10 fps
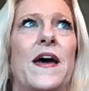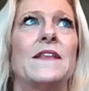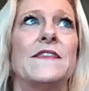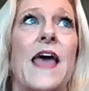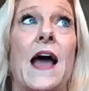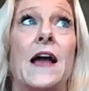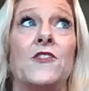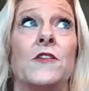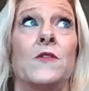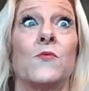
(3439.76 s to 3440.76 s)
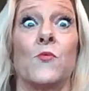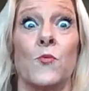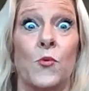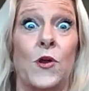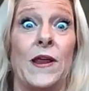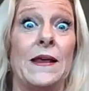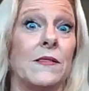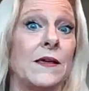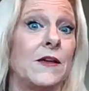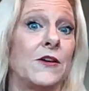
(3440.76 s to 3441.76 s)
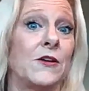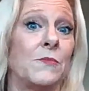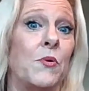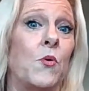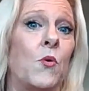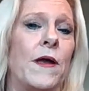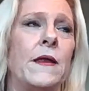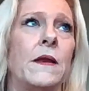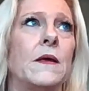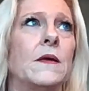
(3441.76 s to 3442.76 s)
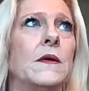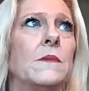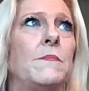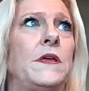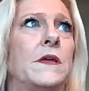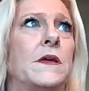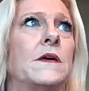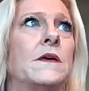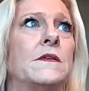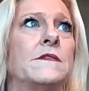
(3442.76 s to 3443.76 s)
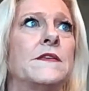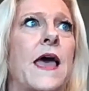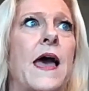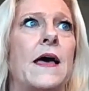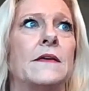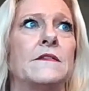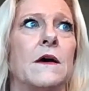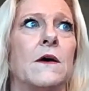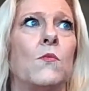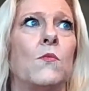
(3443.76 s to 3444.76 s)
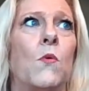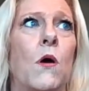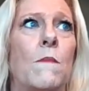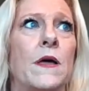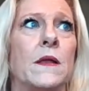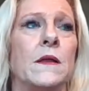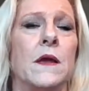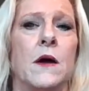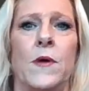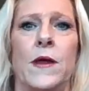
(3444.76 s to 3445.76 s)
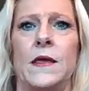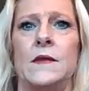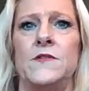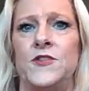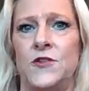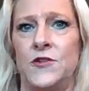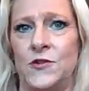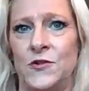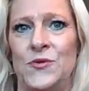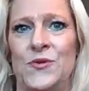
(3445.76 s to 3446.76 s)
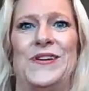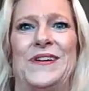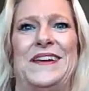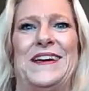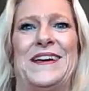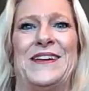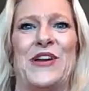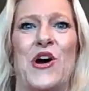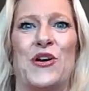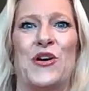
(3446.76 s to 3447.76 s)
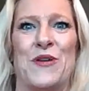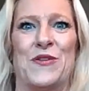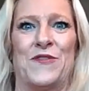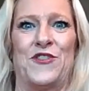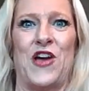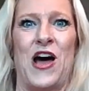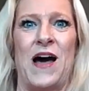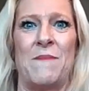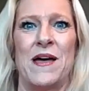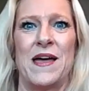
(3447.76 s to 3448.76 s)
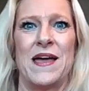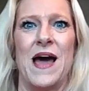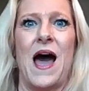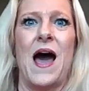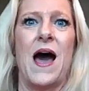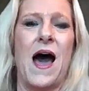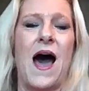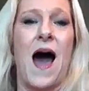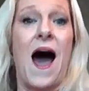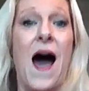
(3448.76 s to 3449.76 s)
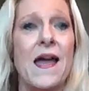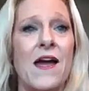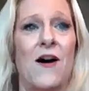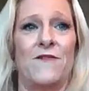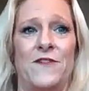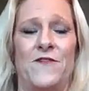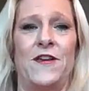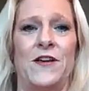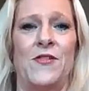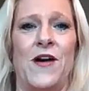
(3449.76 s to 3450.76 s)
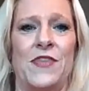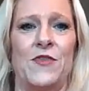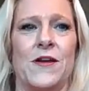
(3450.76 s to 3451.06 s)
that's actually a really good point, because as a woman going into an automotive shop, I often feel like they're